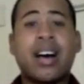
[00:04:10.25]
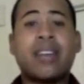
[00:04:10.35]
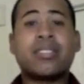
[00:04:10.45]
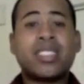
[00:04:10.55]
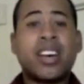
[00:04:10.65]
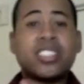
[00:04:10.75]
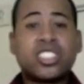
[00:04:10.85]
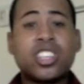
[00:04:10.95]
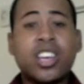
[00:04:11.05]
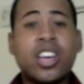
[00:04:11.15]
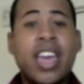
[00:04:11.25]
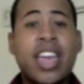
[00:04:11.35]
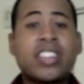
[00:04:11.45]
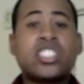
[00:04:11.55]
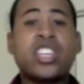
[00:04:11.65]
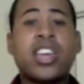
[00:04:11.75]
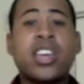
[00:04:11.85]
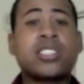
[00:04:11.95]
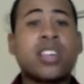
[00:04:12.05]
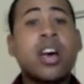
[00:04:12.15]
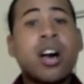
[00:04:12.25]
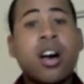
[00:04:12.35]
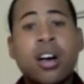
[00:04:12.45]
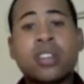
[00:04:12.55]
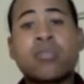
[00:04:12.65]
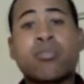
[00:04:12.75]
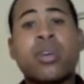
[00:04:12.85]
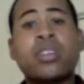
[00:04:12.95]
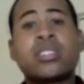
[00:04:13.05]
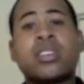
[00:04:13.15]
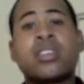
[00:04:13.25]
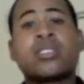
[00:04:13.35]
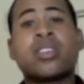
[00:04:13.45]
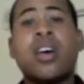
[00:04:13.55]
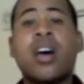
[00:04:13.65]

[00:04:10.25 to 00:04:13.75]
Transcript: touch, handshakes, hugs, embraces.